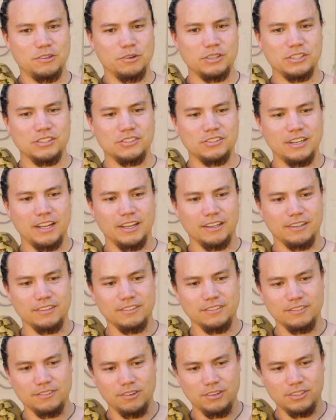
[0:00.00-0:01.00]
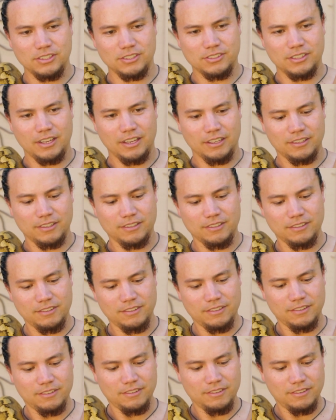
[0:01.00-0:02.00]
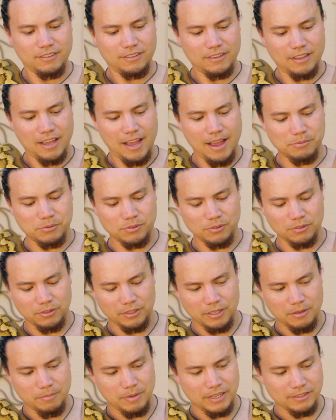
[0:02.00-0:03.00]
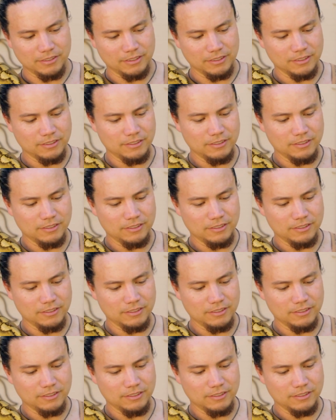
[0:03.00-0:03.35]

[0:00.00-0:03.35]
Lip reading: Gorgeous snake, gorgeous snake. Absolutely amazing.